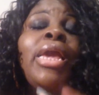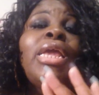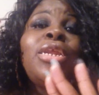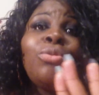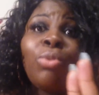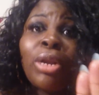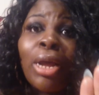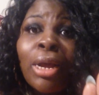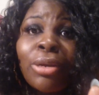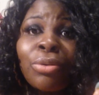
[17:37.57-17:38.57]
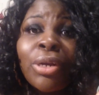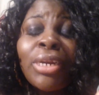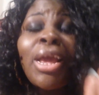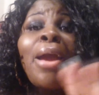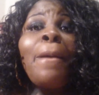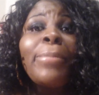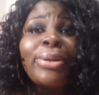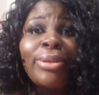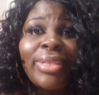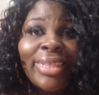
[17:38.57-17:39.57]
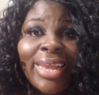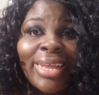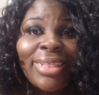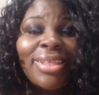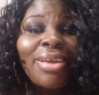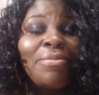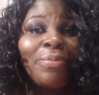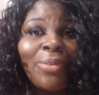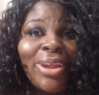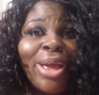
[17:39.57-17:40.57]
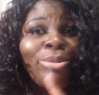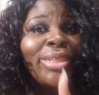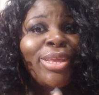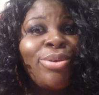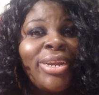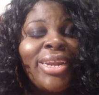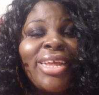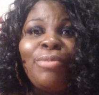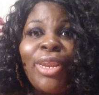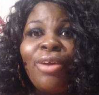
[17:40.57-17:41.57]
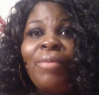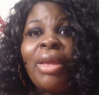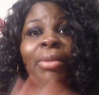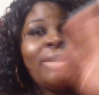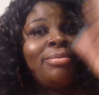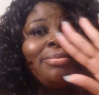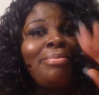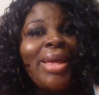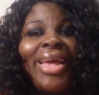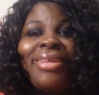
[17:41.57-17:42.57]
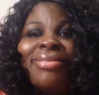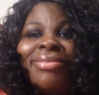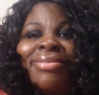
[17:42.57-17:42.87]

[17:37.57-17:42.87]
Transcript: It is 100% free. I will see you in the next video, family. Bye.